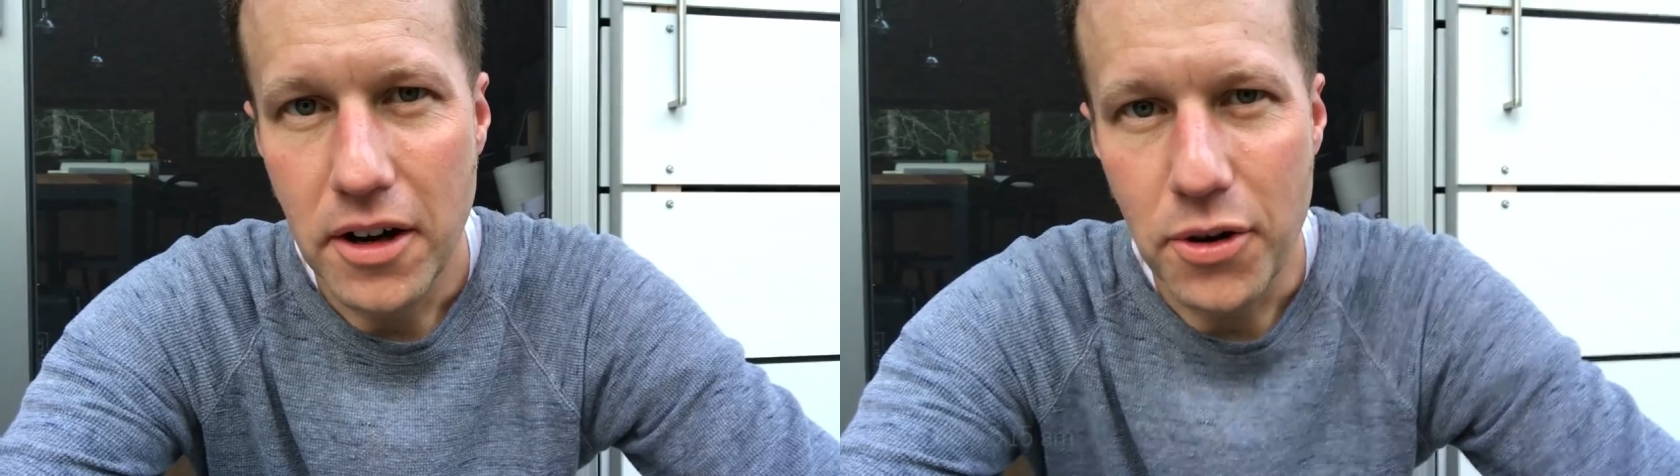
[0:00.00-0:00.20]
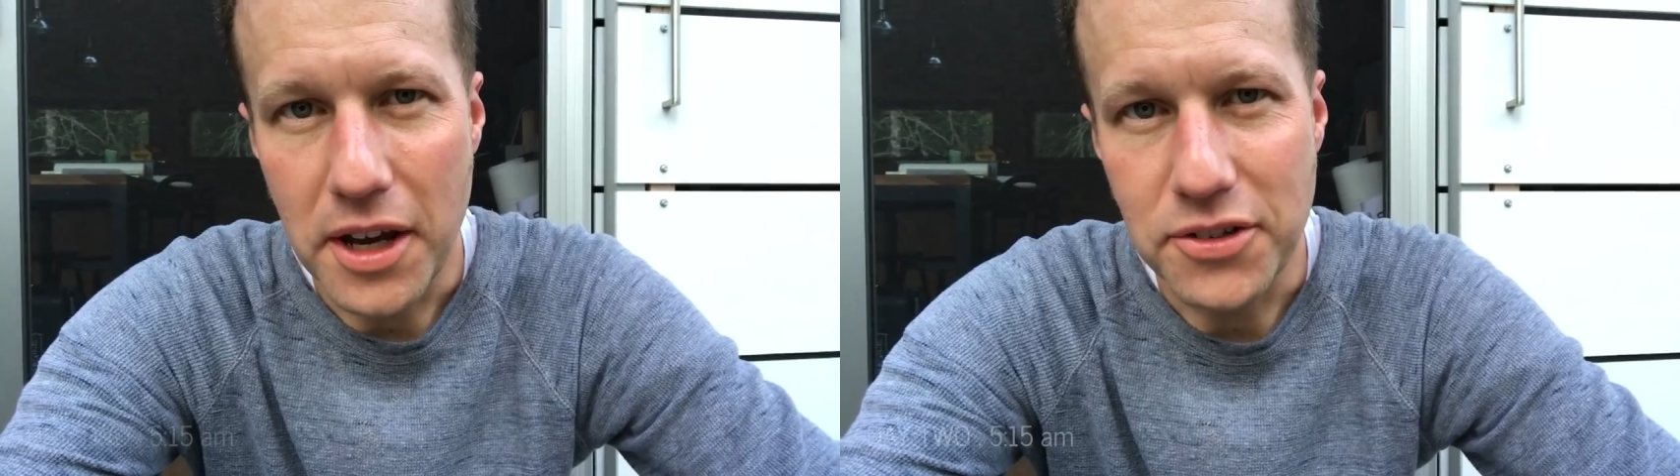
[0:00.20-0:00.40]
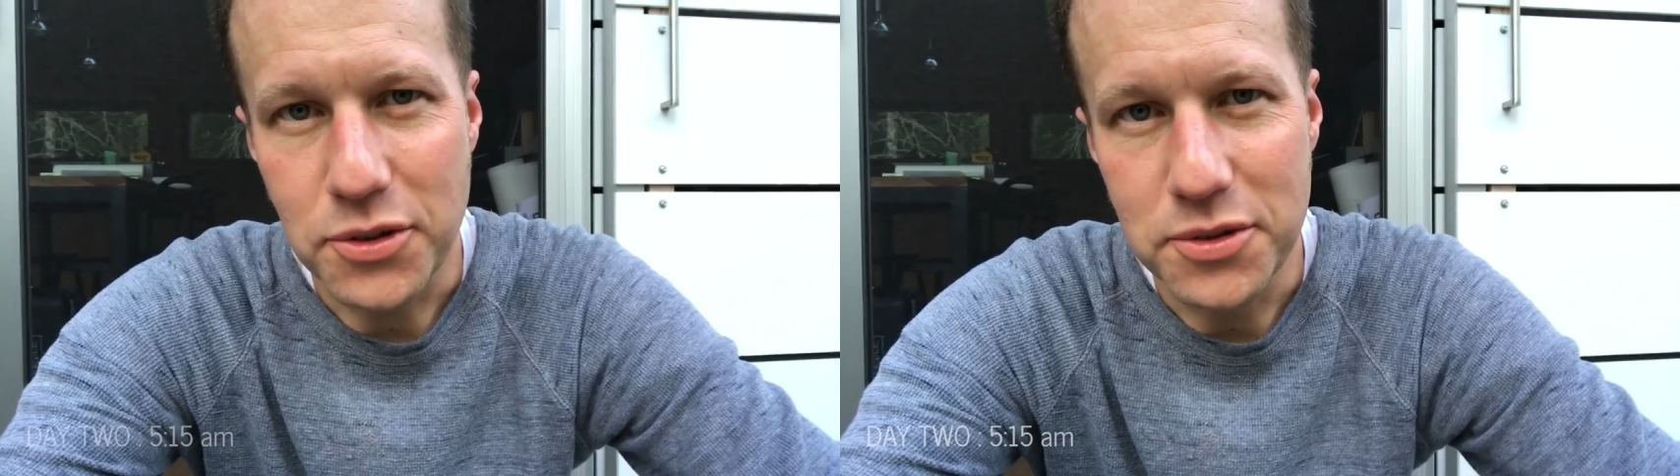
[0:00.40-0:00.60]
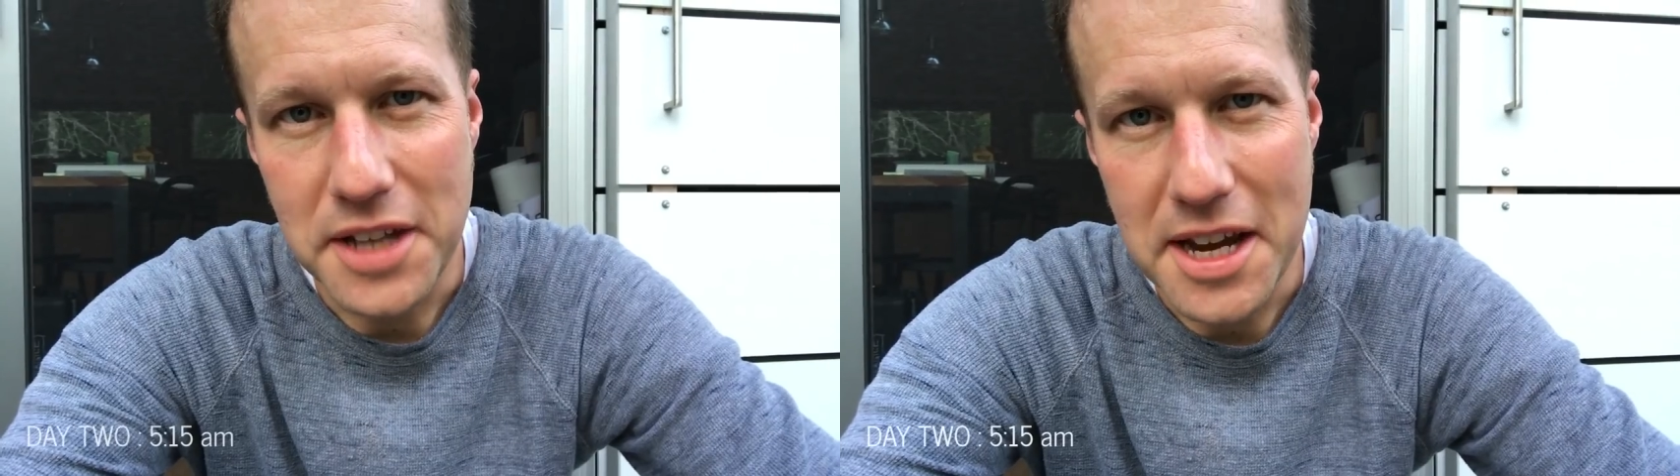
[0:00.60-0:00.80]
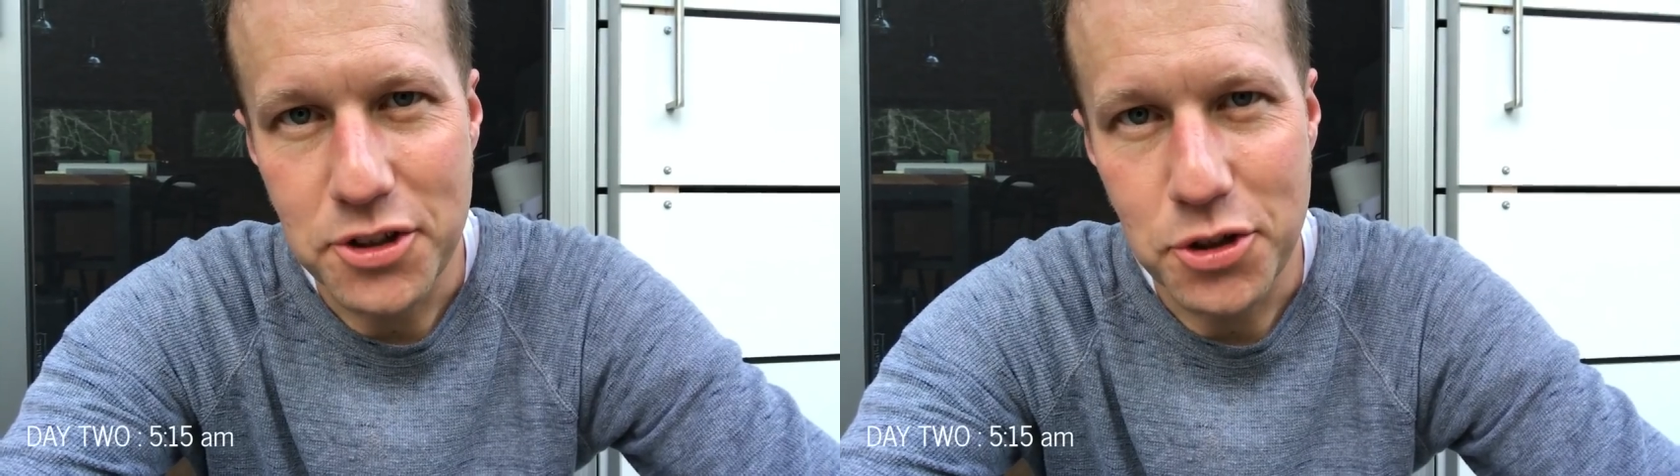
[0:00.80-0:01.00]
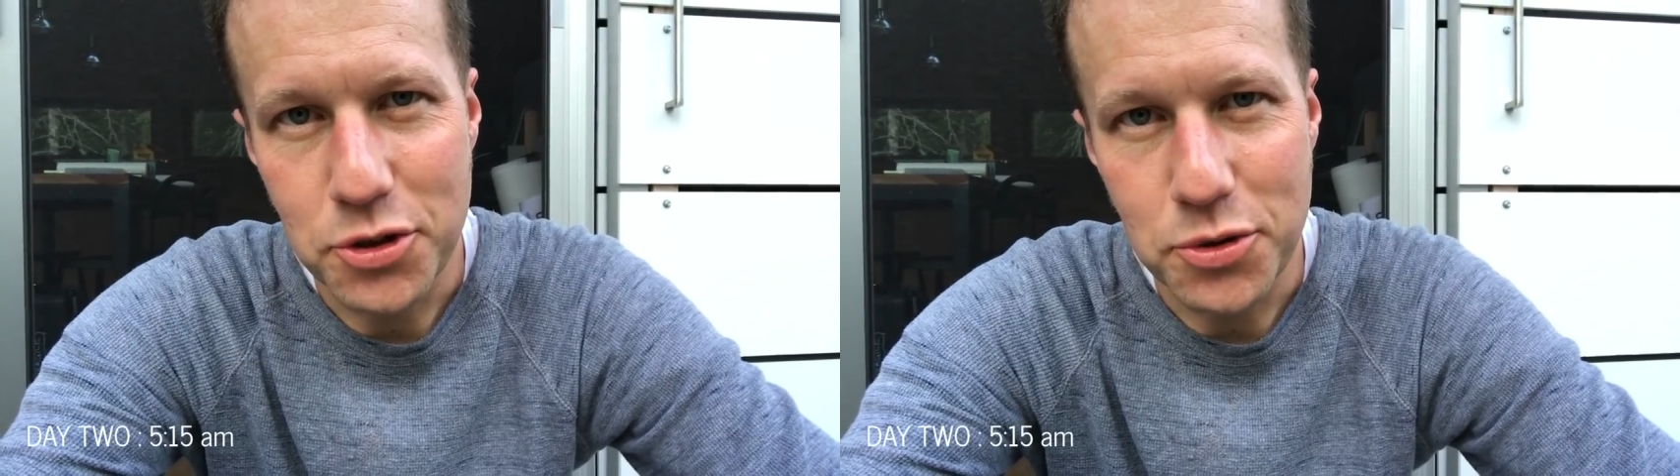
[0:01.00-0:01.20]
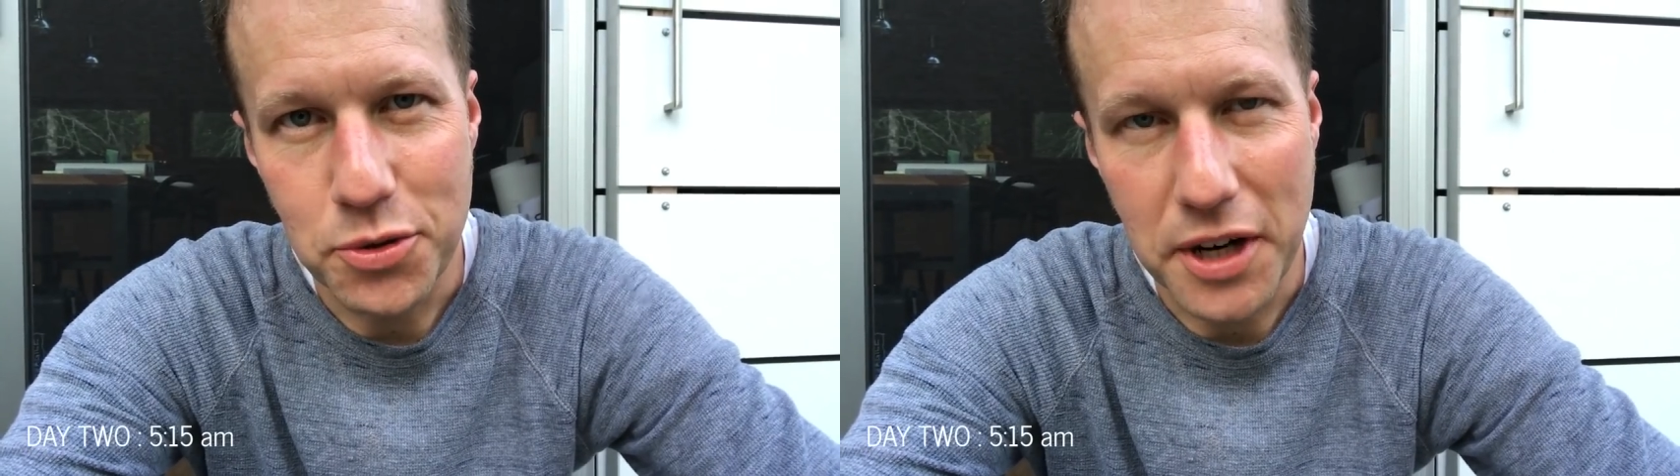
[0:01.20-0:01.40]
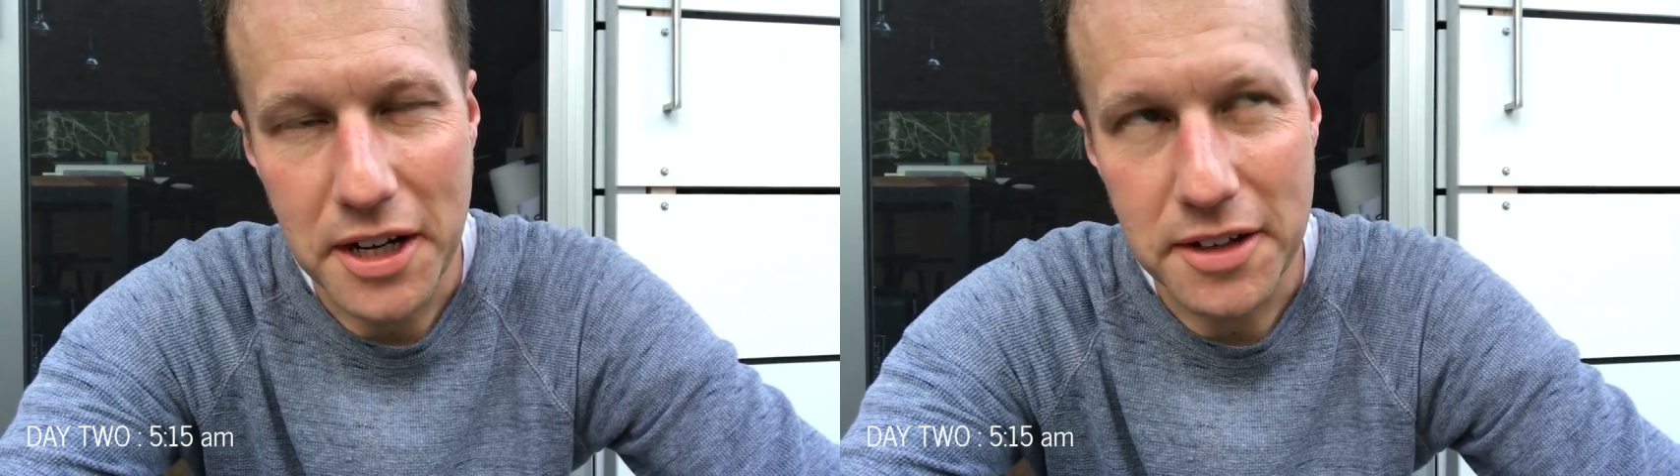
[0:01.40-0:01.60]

Okay, so day two,